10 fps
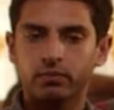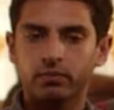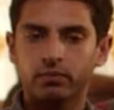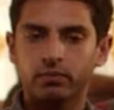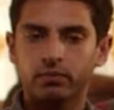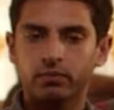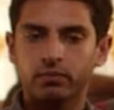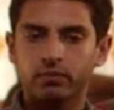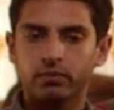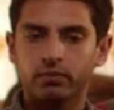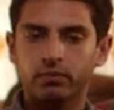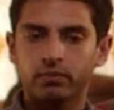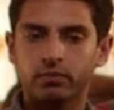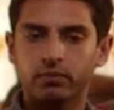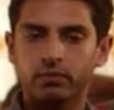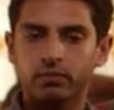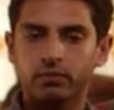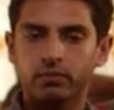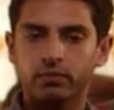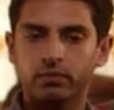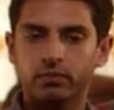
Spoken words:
The person shown says nothing.